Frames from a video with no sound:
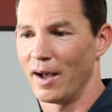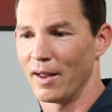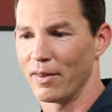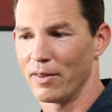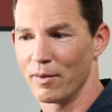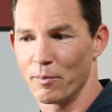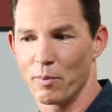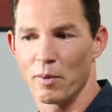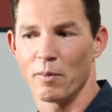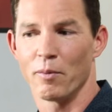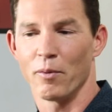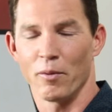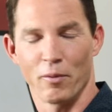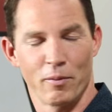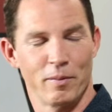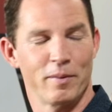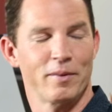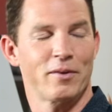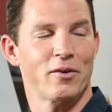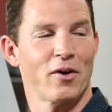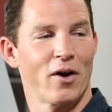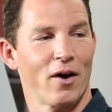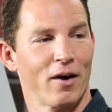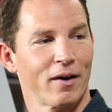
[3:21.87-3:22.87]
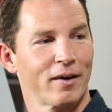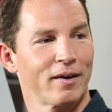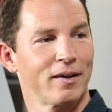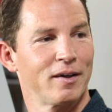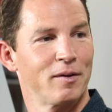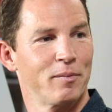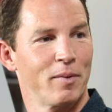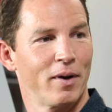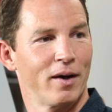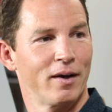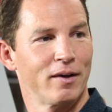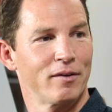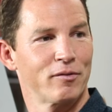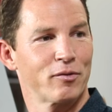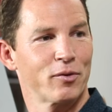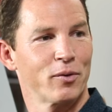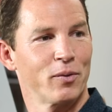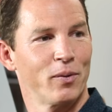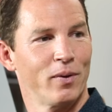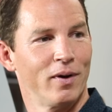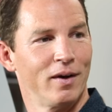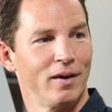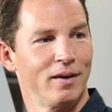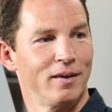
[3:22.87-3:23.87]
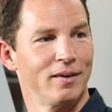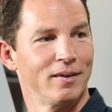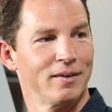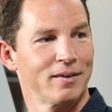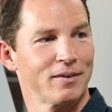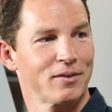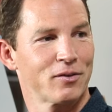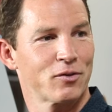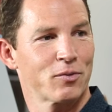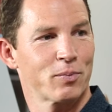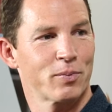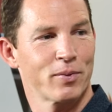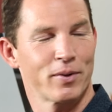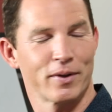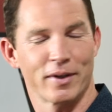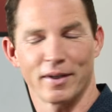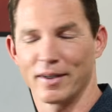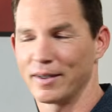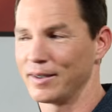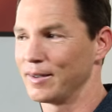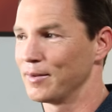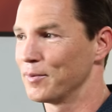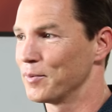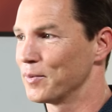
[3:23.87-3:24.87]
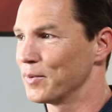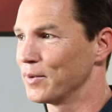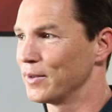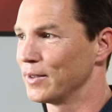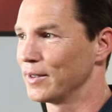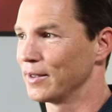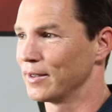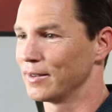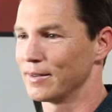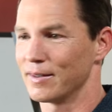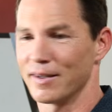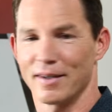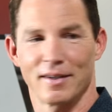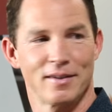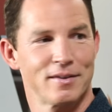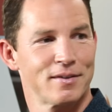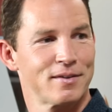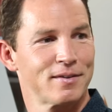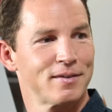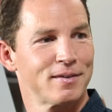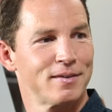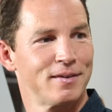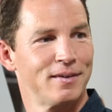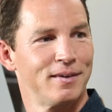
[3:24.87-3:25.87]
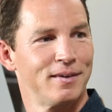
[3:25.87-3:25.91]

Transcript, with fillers: I think people will be talking about it for a while. It's pretty pretty intense.